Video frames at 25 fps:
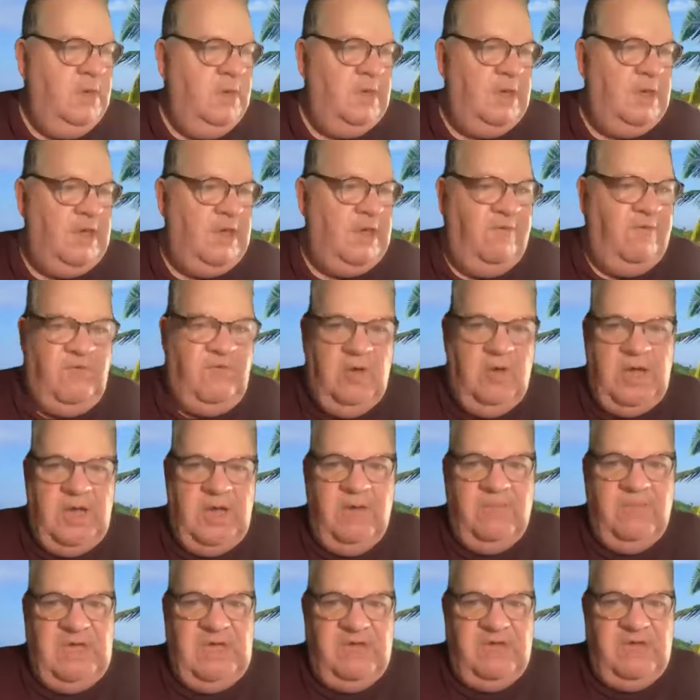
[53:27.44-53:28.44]
if you're going
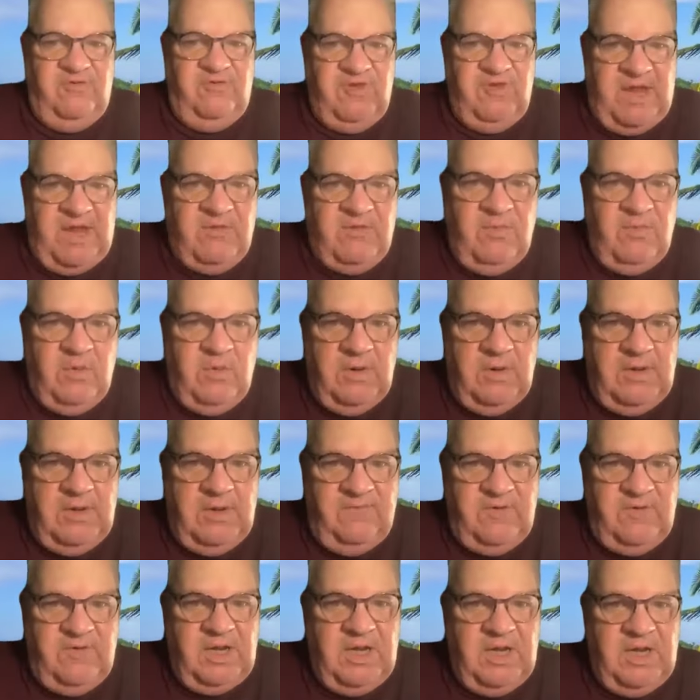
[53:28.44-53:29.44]
to be a general,
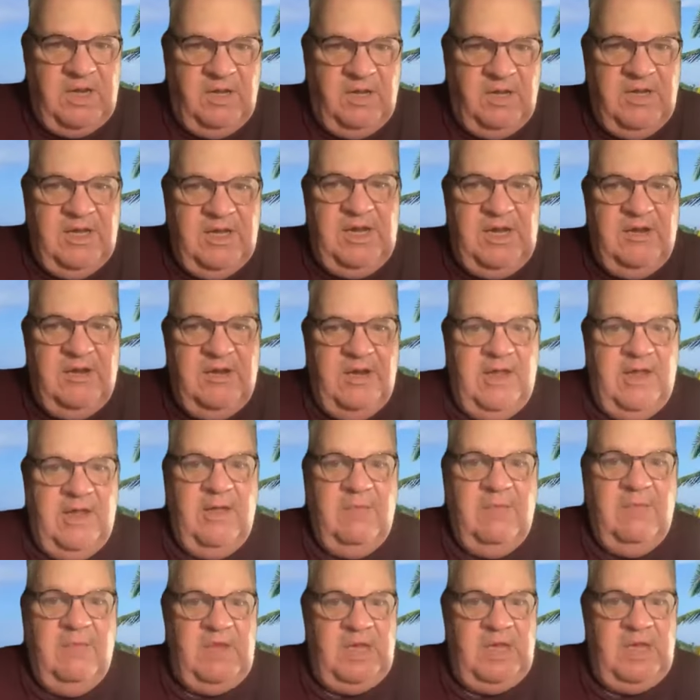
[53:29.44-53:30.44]
if you're going to lead an
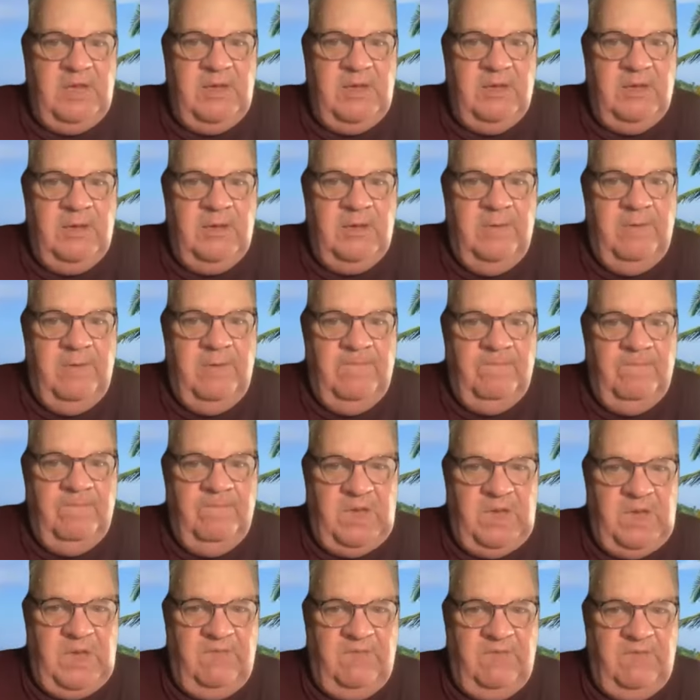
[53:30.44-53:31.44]
army,
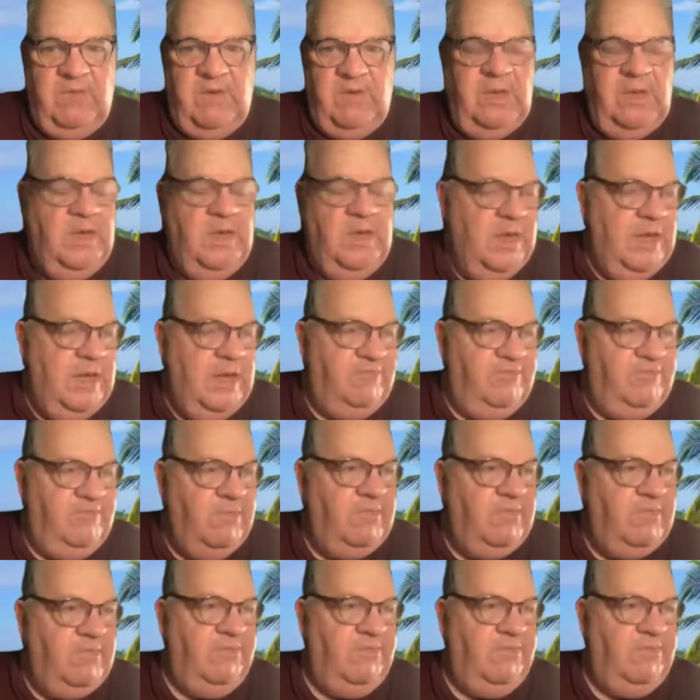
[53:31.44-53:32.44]
if
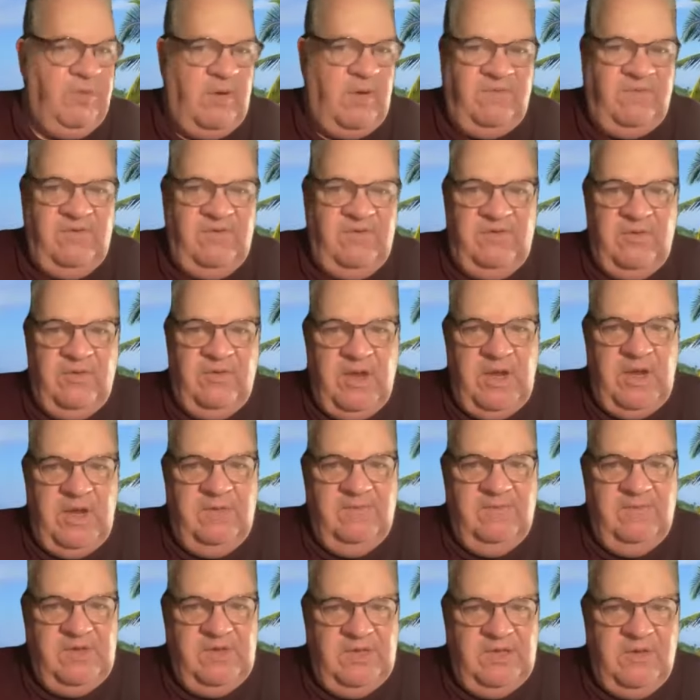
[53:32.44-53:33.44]
someone's prophesied
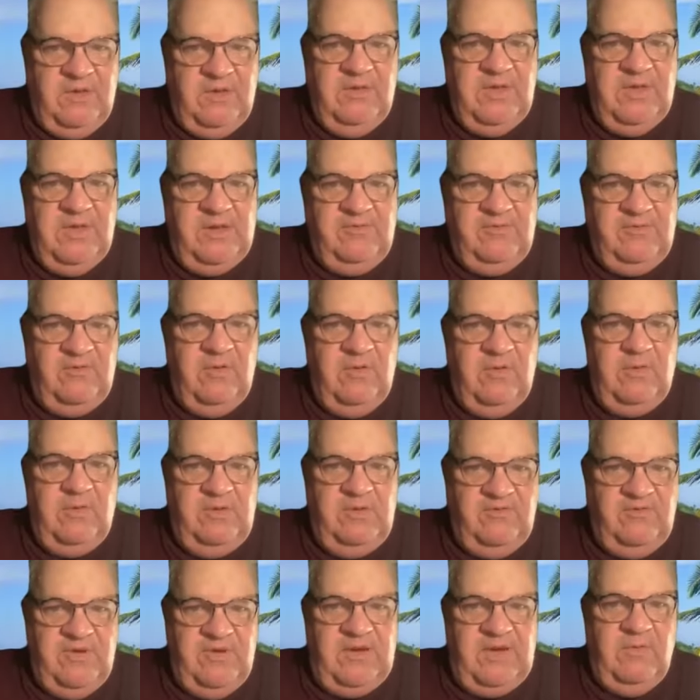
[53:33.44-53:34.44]
over you that you're
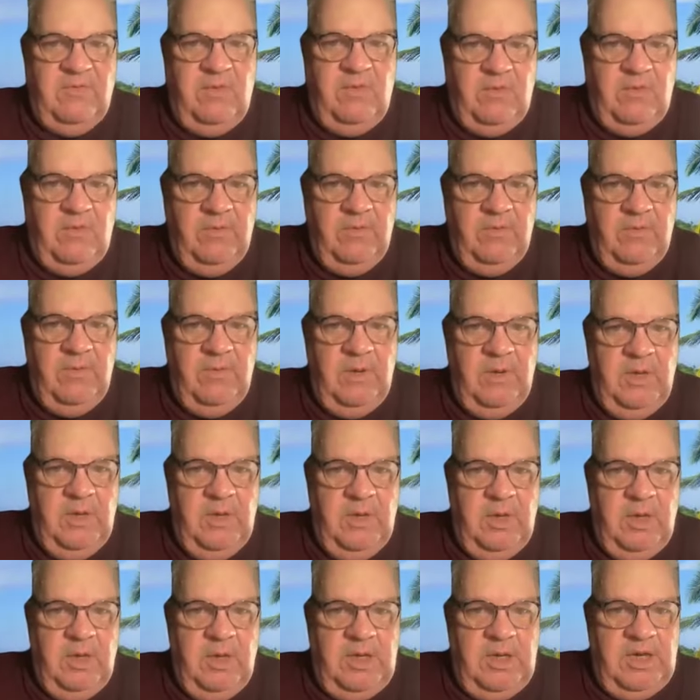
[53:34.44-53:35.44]
a general,
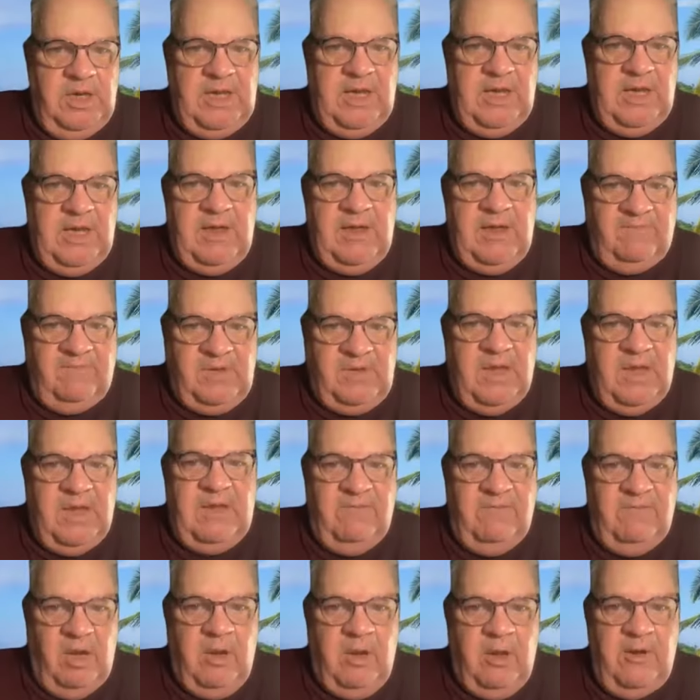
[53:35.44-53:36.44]
you're going to
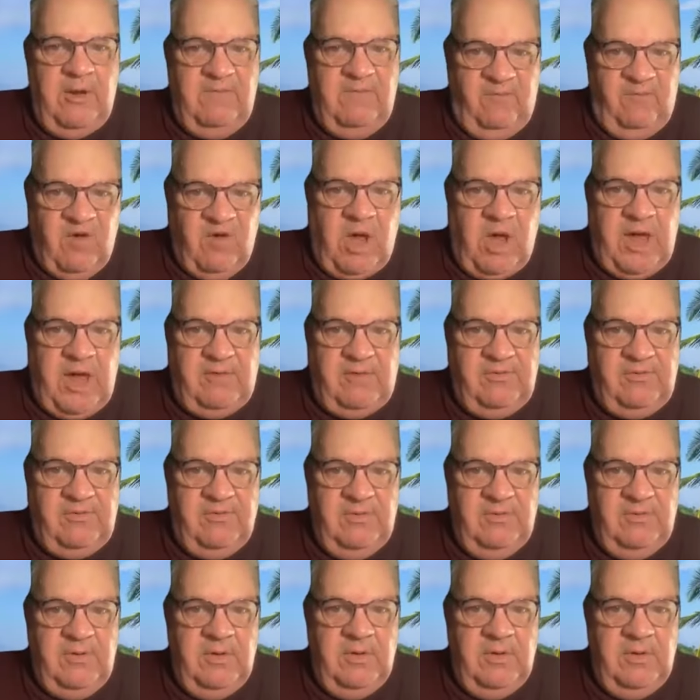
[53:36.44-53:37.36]
have a lot of fights.